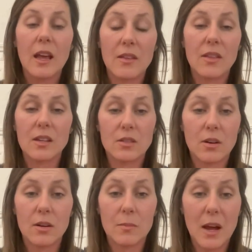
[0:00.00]
and they
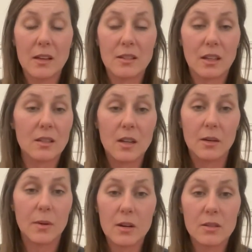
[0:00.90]
started passing a
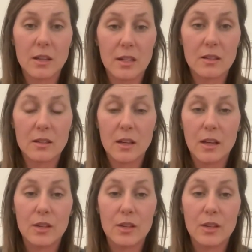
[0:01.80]
ton of parasites.